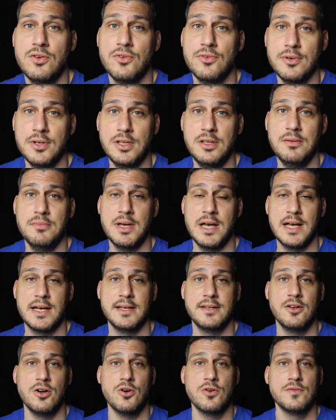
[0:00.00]
really
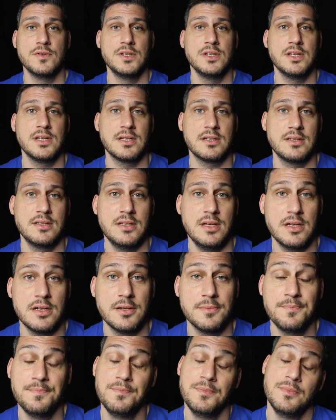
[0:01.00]
bad over the next
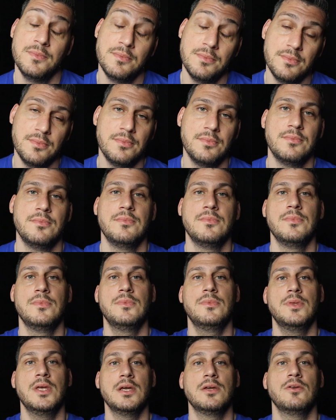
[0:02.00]
year.
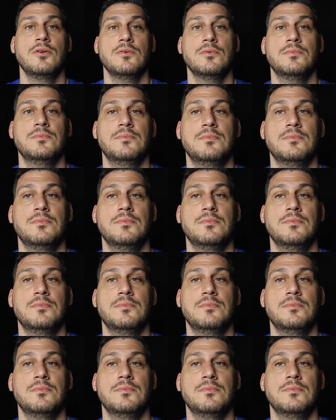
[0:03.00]
Thank you.